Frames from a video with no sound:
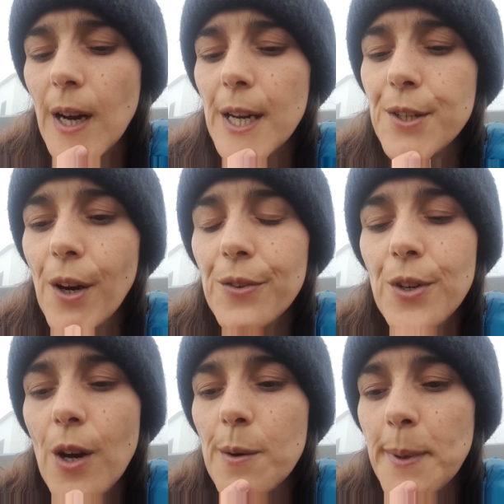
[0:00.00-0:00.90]
I don't
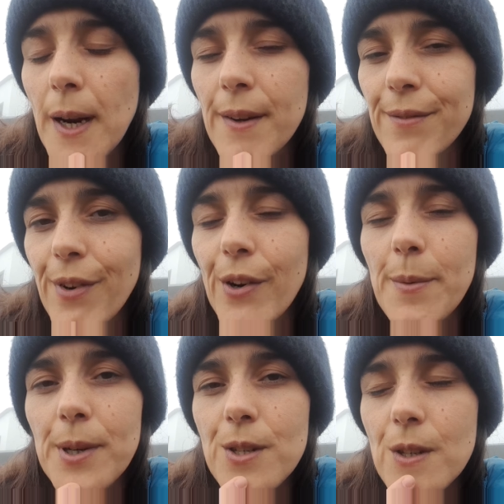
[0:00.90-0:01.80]
know, but I'm very
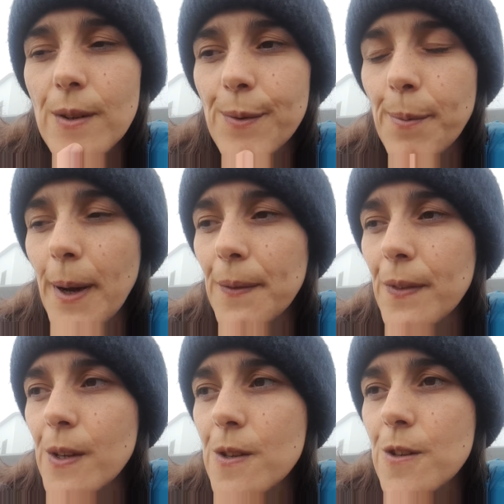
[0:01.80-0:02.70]
positive about
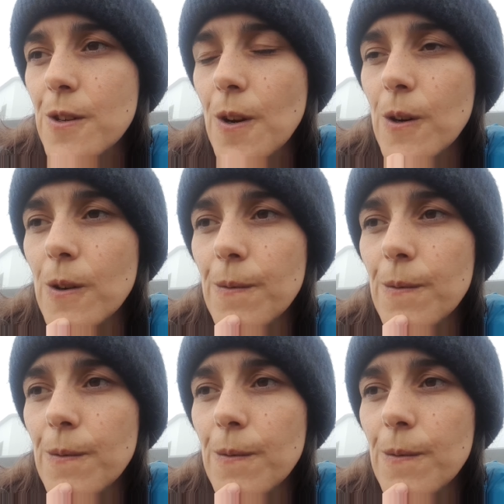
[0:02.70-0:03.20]
this, so